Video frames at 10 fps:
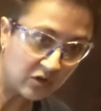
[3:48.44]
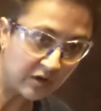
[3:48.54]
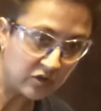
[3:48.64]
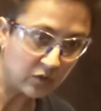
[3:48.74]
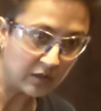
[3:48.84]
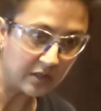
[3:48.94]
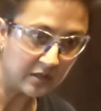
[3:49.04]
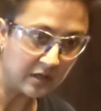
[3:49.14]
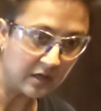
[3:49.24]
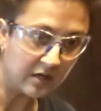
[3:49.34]
totally
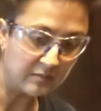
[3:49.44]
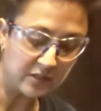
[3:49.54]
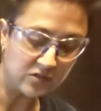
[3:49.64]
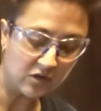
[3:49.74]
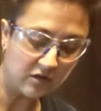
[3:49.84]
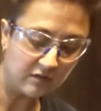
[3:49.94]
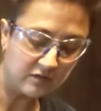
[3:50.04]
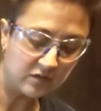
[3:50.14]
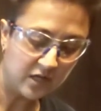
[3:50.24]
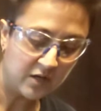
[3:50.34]

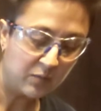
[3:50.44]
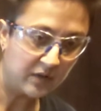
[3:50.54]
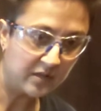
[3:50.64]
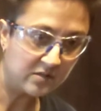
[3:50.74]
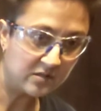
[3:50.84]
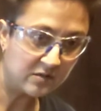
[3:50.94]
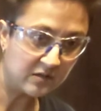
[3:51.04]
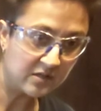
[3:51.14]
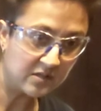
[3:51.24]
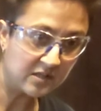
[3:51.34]
dissolved, but this
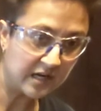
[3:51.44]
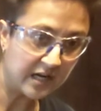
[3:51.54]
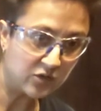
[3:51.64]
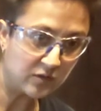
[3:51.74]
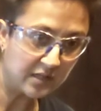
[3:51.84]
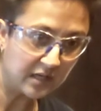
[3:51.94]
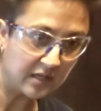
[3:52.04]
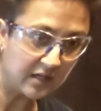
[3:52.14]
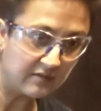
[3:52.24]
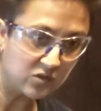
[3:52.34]
is an actual
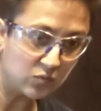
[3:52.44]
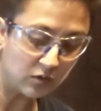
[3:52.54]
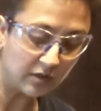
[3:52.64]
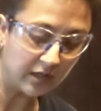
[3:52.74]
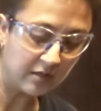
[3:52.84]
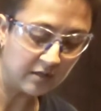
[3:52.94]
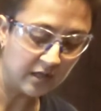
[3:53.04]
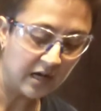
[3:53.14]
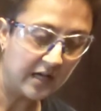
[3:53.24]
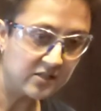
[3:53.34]
technique of swirling.
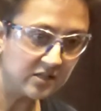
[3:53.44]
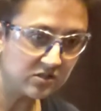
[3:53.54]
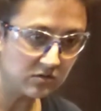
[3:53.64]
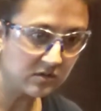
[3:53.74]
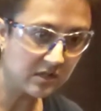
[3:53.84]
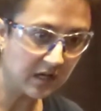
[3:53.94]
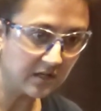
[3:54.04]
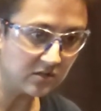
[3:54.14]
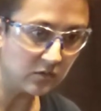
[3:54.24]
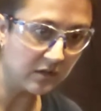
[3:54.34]
I see students kind
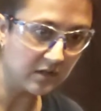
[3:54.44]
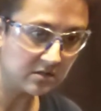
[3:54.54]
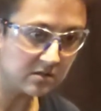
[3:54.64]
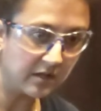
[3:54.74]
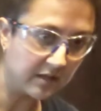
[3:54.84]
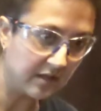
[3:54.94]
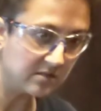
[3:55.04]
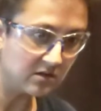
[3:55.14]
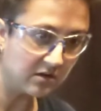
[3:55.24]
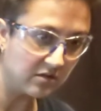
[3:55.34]
of doing this and that's
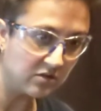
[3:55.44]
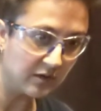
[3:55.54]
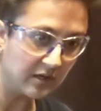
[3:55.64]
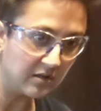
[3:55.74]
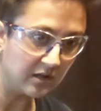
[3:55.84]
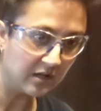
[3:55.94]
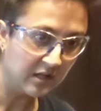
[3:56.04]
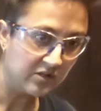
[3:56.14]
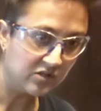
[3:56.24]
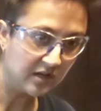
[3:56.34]
not going to do anything.
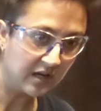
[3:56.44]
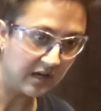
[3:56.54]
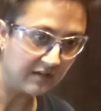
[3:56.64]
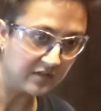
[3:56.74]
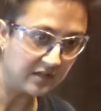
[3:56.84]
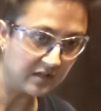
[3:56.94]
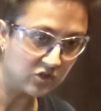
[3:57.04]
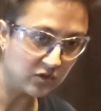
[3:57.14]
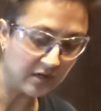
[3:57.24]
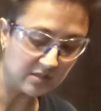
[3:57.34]
So you kind of have to
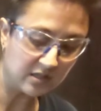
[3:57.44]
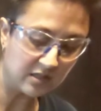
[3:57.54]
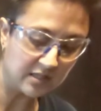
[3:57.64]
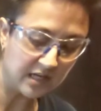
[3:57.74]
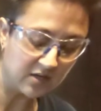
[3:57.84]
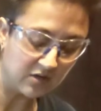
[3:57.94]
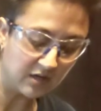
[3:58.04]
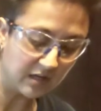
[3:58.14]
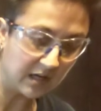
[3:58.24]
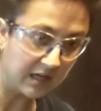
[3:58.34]
trust the container
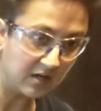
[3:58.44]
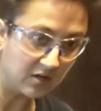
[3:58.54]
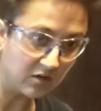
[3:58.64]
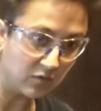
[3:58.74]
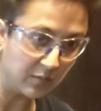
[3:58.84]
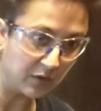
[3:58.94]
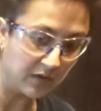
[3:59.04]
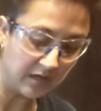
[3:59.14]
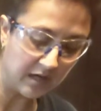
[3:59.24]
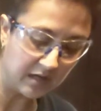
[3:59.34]
and get a good grip on the
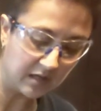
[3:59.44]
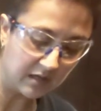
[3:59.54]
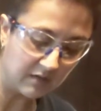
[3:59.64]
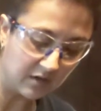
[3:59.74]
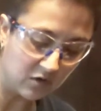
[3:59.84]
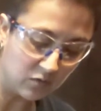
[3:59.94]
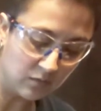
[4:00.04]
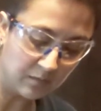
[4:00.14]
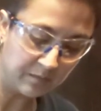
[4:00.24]
neck and give it a go.